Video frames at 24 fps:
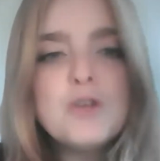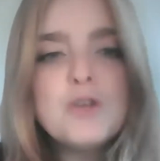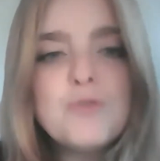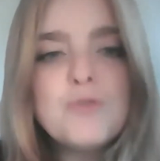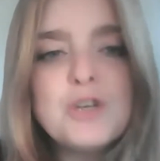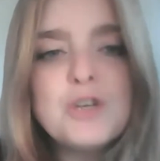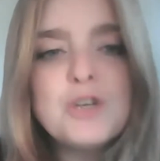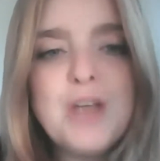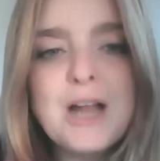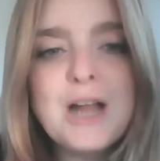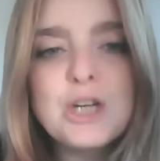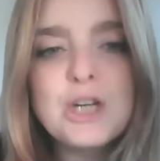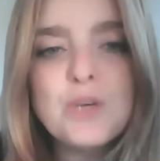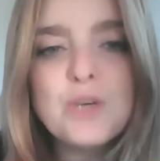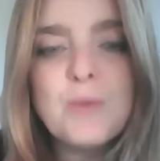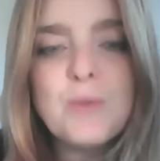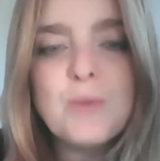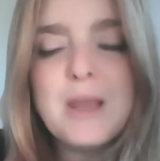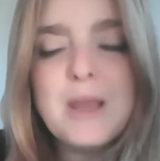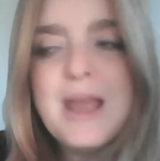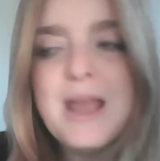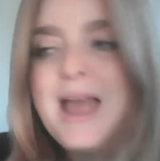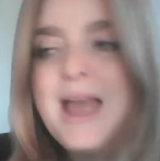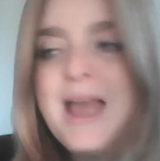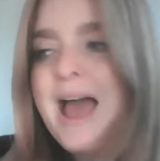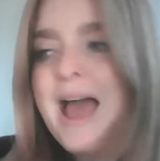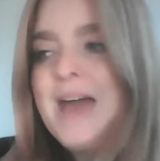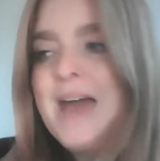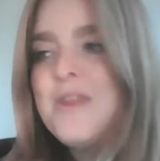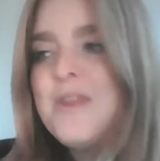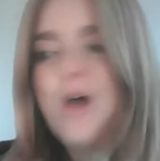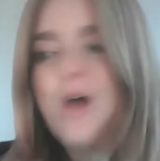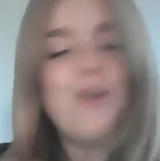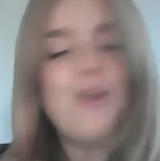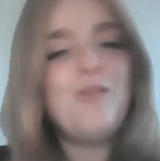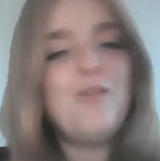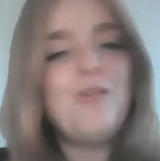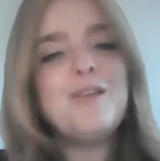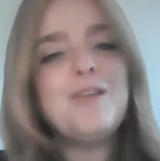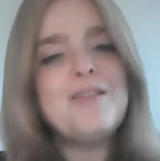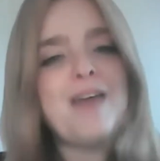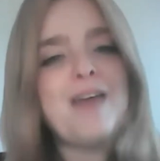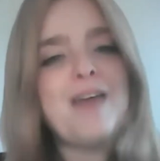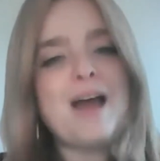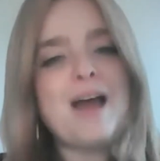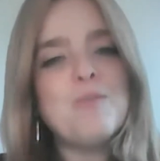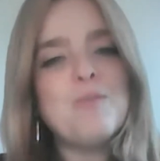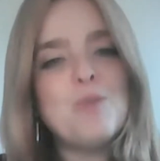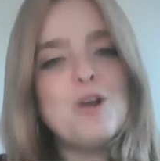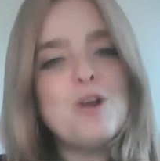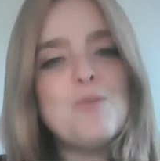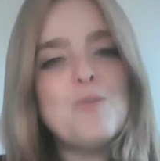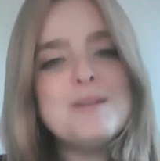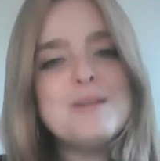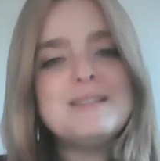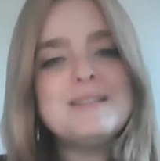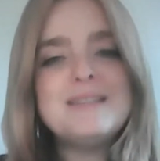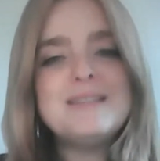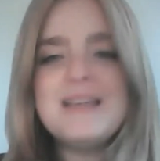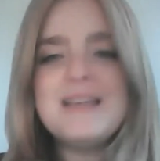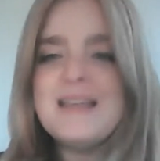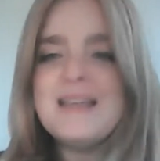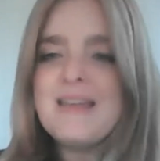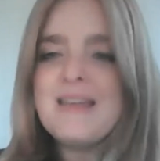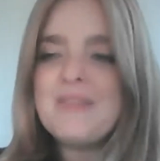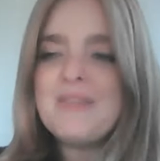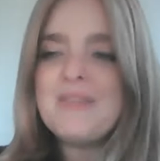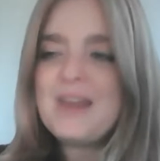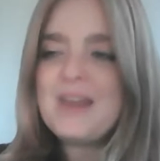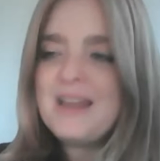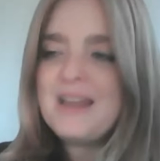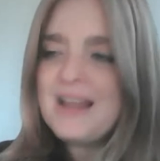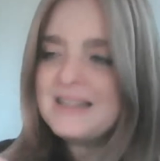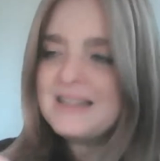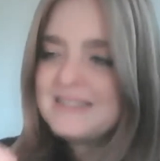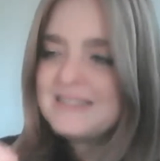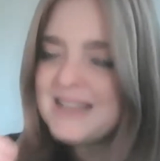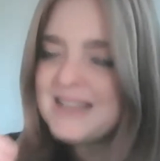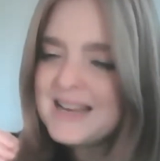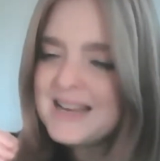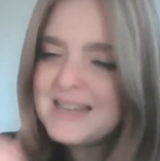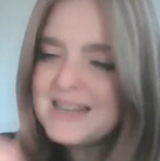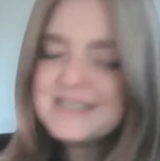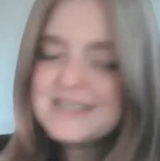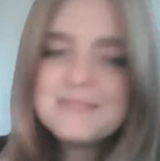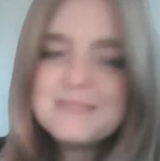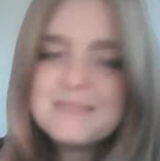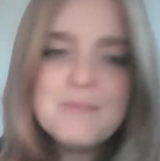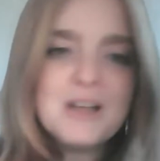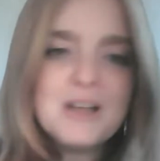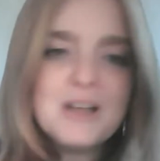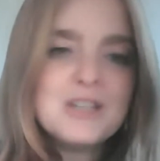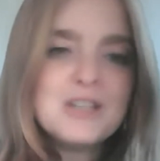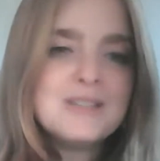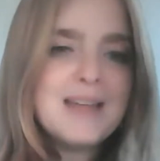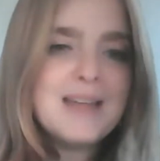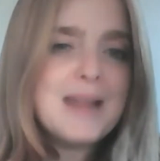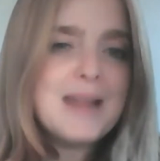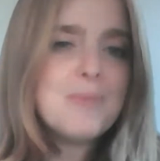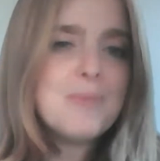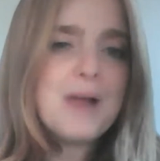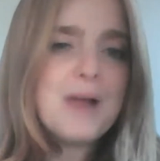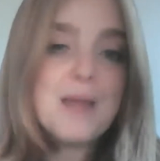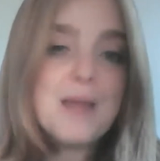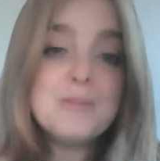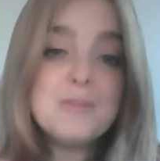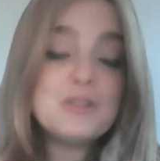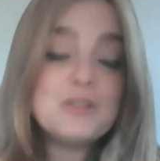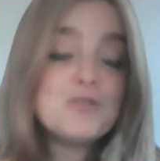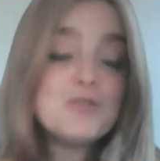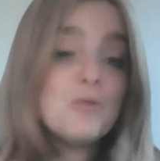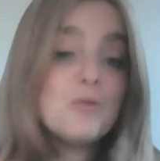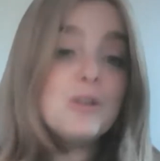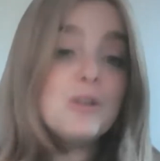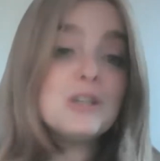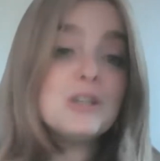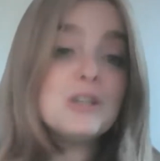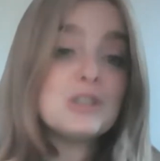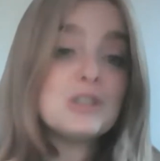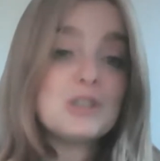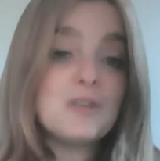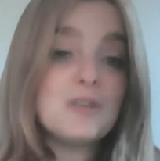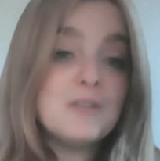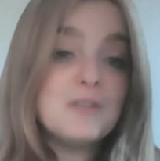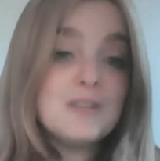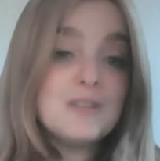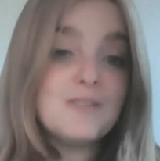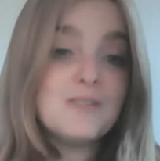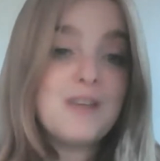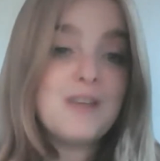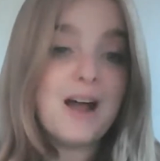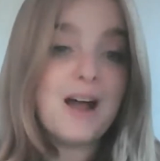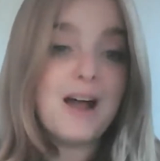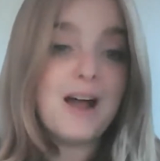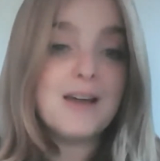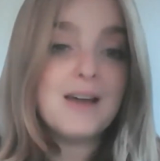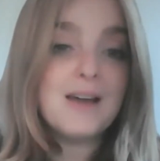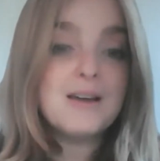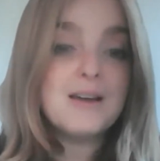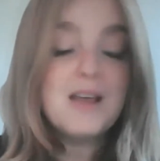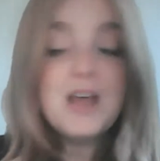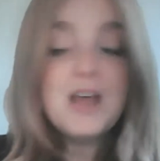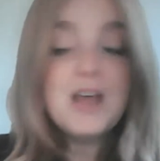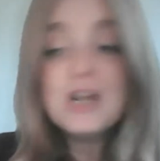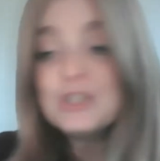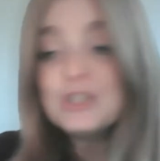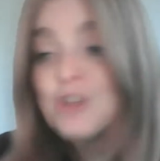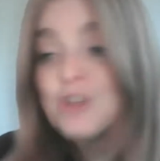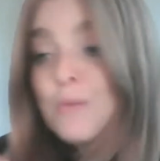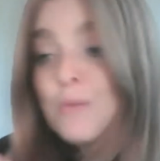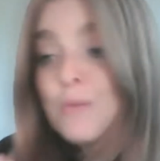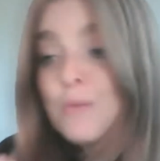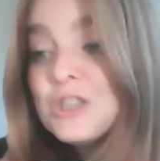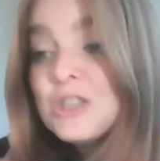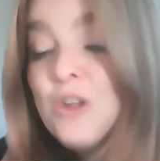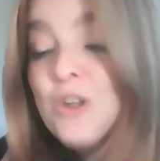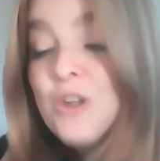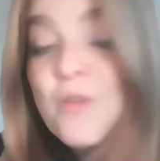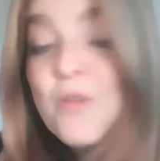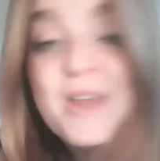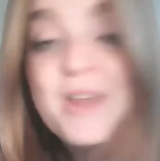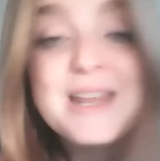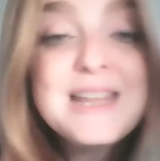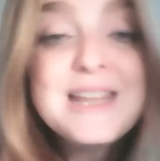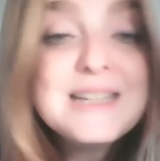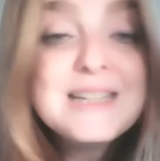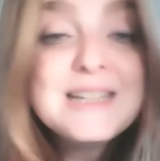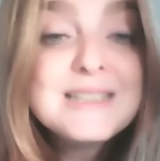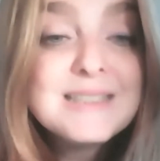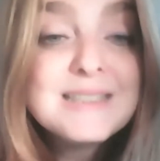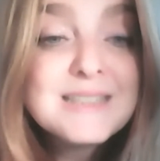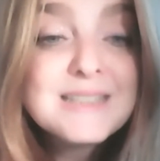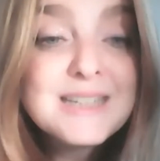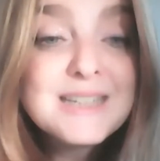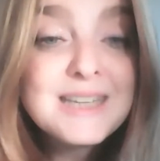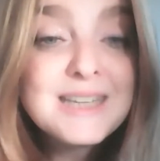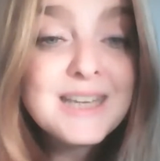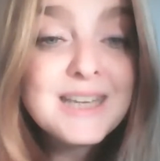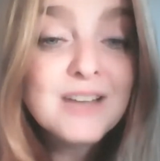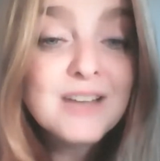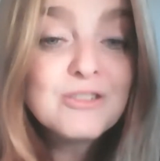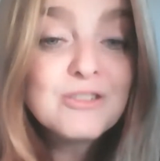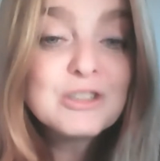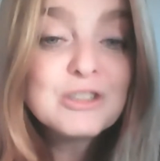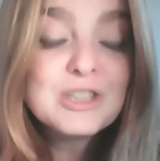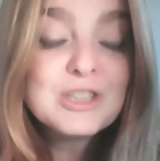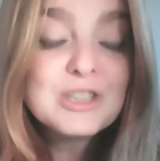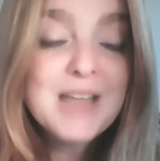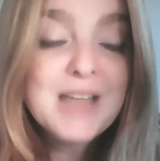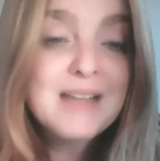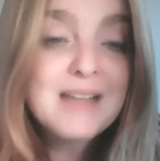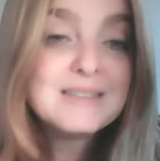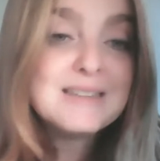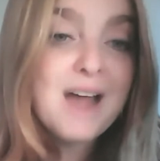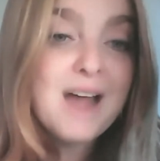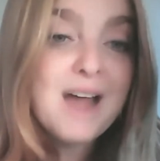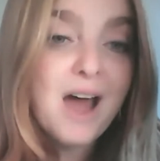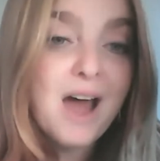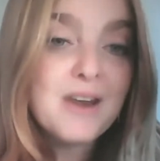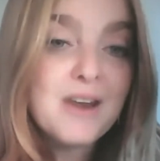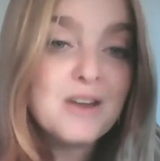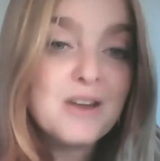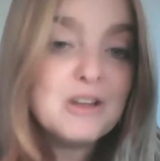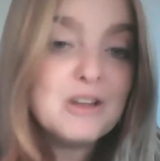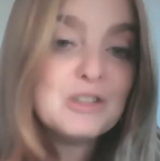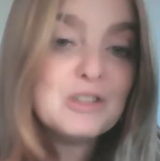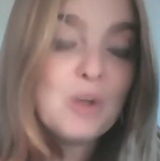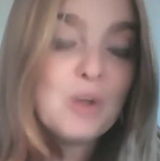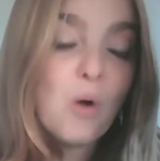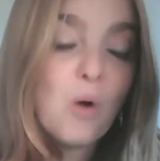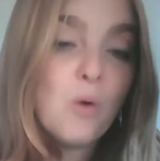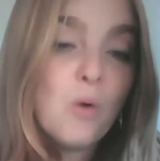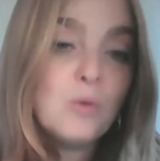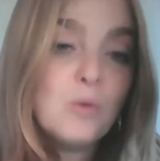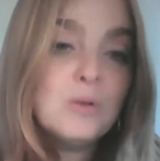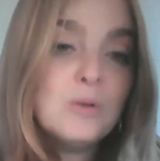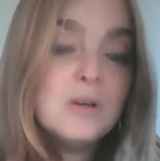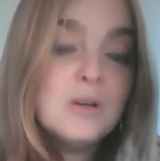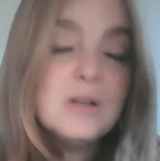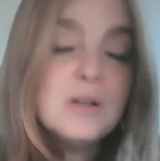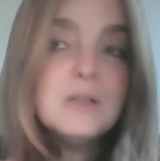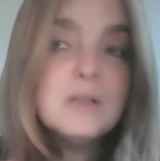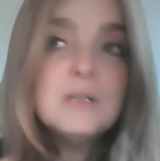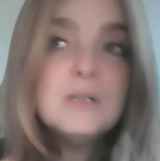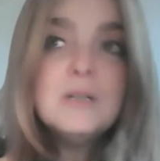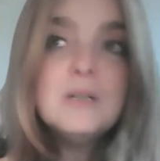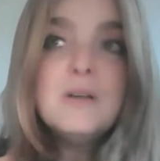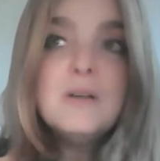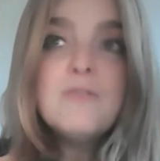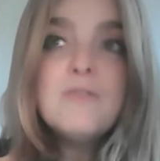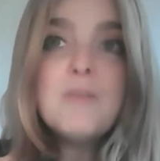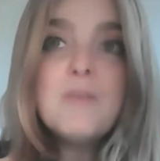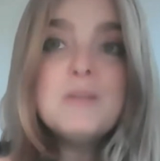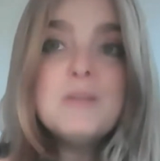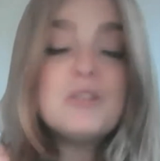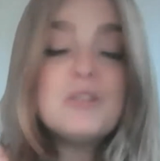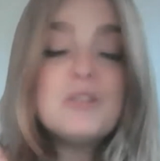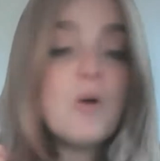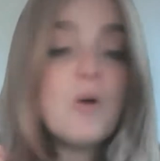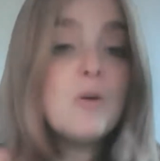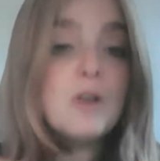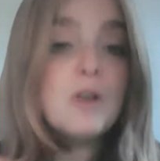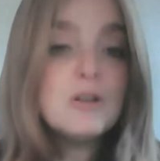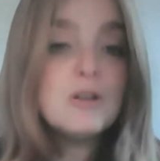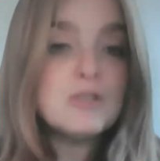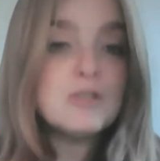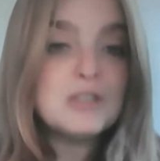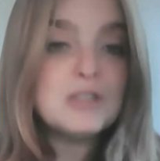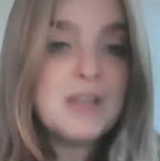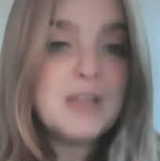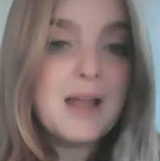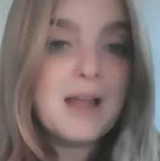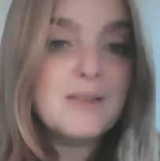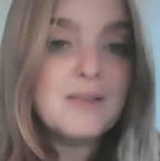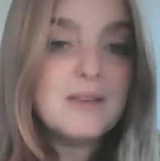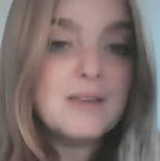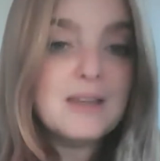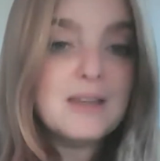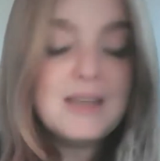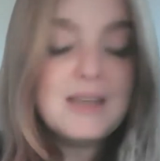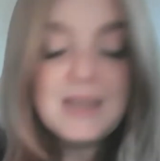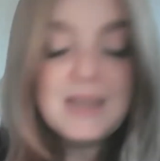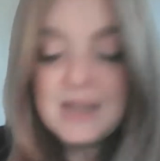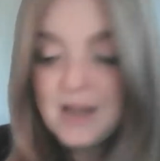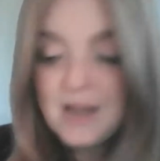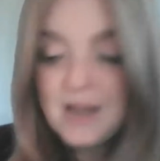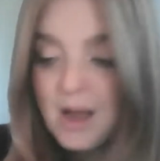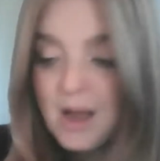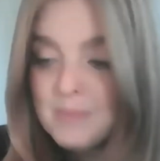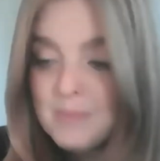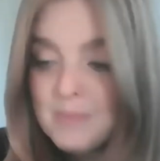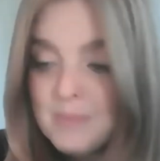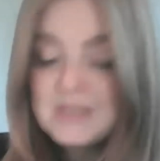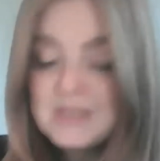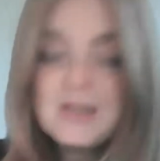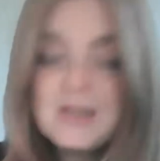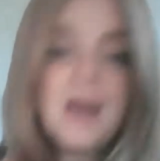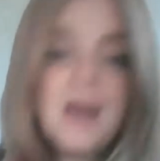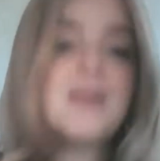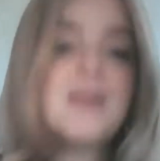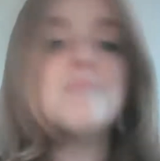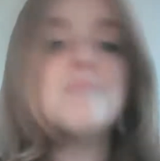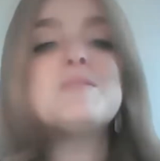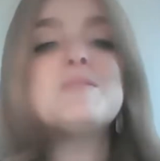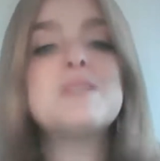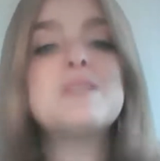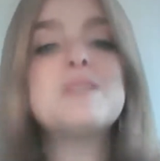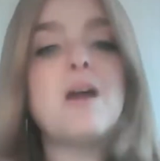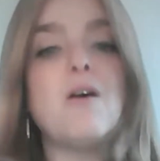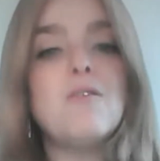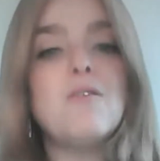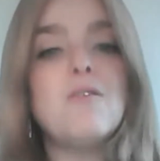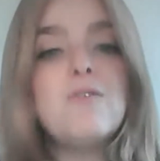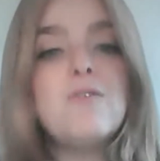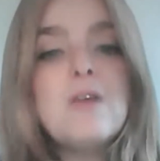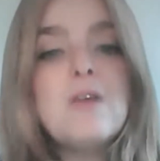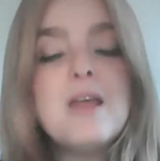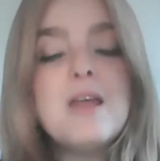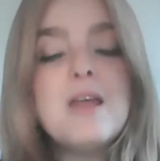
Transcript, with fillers: trajectory. And not only that, what do we see that in as much as Abraham is truly a servant of God, so much so that he he understands God on his own from his own understanding. He comes to God himself.